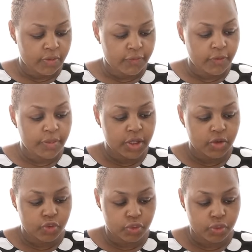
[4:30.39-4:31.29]
for me
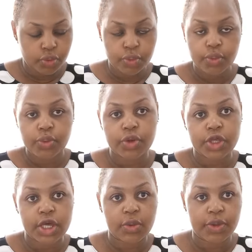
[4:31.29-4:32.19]
to
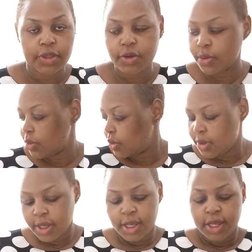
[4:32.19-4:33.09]
share with you
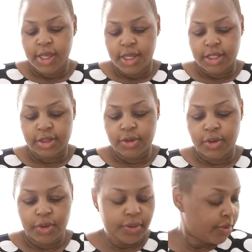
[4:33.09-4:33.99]

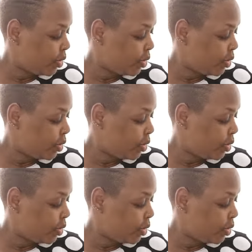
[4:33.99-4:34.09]
so